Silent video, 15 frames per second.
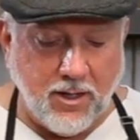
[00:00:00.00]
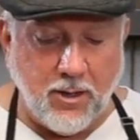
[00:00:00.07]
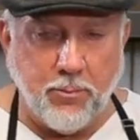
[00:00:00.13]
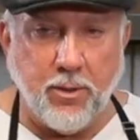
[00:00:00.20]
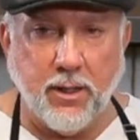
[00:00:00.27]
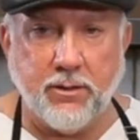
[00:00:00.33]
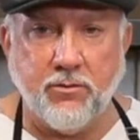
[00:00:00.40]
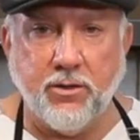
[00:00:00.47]

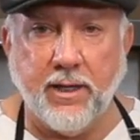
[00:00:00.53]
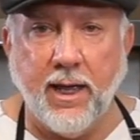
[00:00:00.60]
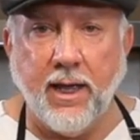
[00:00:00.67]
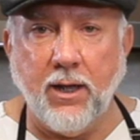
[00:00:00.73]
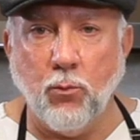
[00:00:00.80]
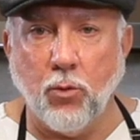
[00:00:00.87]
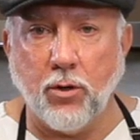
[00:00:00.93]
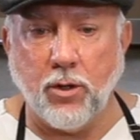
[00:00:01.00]
But
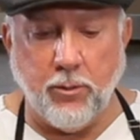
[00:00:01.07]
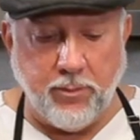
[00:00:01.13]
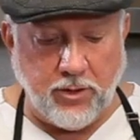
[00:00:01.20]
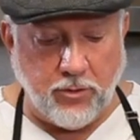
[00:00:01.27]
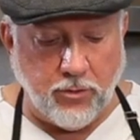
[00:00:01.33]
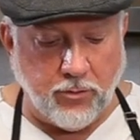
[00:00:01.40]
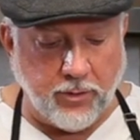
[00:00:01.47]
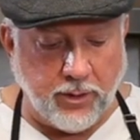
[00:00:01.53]
today we're going to be
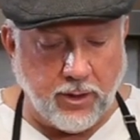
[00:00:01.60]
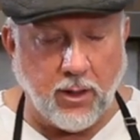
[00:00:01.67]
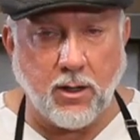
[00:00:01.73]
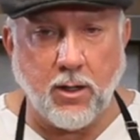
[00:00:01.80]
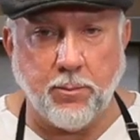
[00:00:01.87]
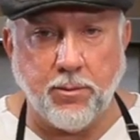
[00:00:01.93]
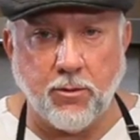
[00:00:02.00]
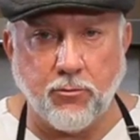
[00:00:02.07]
doing a
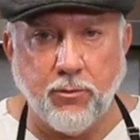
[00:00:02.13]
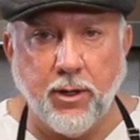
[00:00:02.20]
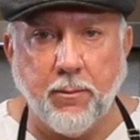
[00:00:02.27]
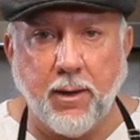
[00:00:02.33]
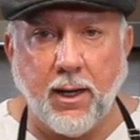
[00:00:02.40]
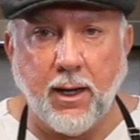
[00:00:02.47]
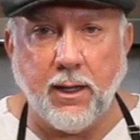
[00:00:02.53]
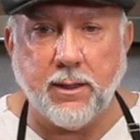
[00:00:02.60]
couple of
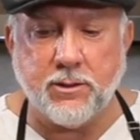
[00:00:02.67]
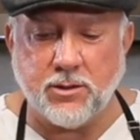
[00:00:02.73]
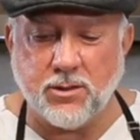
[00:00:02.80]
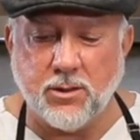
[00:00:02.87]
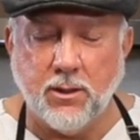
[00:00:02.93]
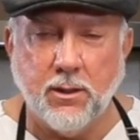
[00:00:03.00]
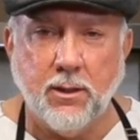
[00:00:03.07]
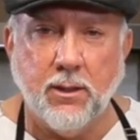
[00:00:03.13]
ribeyes
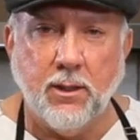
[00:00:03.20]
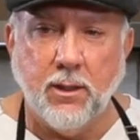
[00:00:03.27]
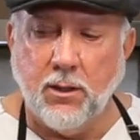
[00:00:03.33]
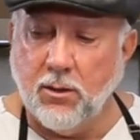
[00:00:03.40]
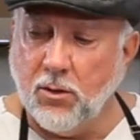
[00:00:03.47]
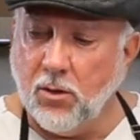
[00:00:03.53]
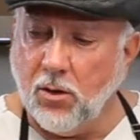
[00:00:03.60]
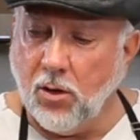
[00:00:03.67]

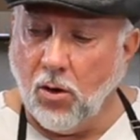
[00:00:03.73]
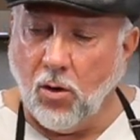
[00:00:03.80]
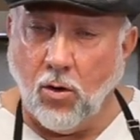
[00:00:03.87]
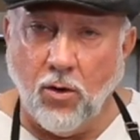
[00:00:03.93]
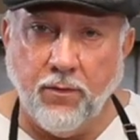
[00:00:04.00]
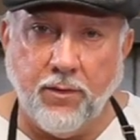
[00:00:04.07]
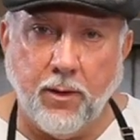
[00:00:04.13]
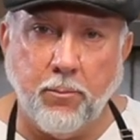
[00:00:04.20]

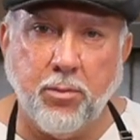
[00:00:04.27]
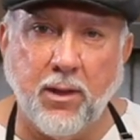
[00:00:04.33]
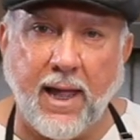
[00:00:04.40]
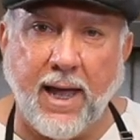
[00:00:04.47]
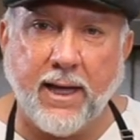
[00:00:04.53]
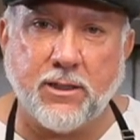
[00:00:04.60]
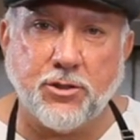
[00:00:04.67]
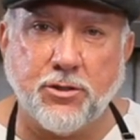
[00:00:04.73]
on the
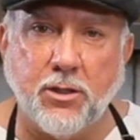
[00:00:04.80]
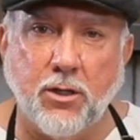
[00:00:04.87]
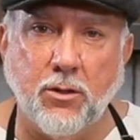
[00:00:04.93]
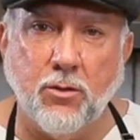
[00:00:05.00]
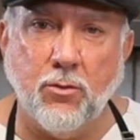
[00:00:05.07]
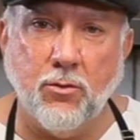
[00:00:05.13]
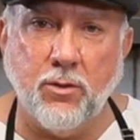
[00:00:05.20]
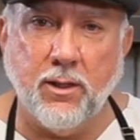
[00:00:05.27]

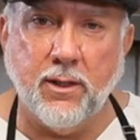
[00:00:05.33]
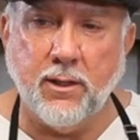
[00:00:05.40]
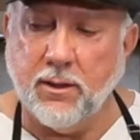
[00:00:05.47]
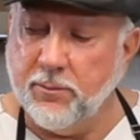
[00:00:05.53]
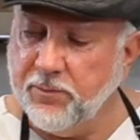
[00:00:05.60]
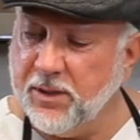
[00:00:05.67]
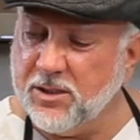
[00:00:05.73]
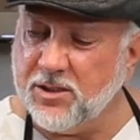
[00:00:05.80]
Blackstone
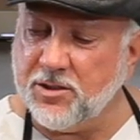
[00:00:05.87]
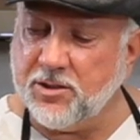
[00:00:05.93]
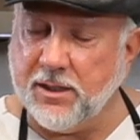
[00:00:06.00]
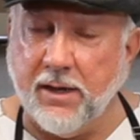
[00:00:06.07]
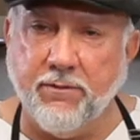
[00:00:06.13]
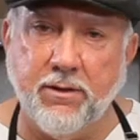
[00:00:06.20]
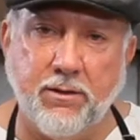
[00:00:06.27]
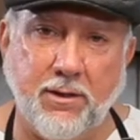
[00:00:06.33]

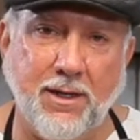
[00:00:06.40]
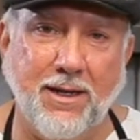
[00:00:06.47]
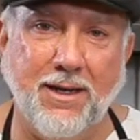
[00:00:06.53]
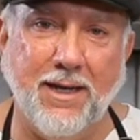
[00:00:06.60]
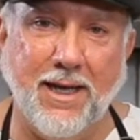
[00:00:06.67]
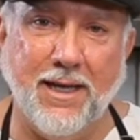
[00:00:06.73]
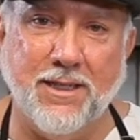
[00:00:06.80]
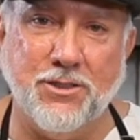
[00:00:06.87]

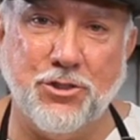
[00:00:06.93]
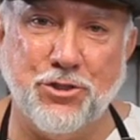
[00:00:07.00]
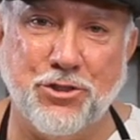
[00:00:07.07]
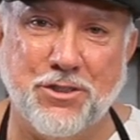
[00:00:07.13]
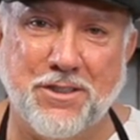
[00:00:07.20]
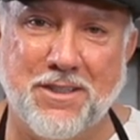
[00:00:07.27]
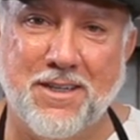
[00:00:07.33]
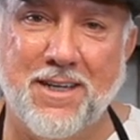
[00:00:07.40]
17-inch
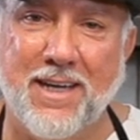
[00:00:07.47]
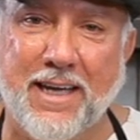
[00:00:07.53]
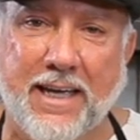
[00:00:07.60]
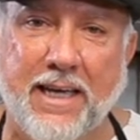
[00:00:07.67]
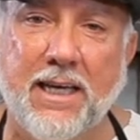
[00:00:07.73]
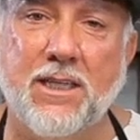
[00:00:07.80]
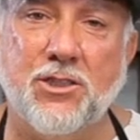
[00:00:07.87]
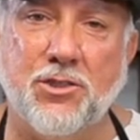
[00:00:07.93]

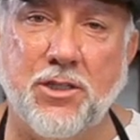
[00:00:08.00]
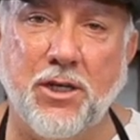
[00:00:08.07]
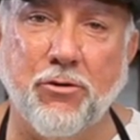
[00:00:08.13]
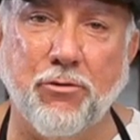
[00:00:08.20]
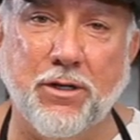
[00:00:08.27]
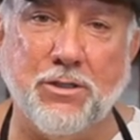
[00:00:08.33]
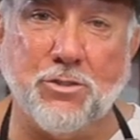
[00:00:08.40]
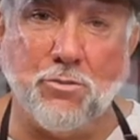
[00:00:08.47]
E-Series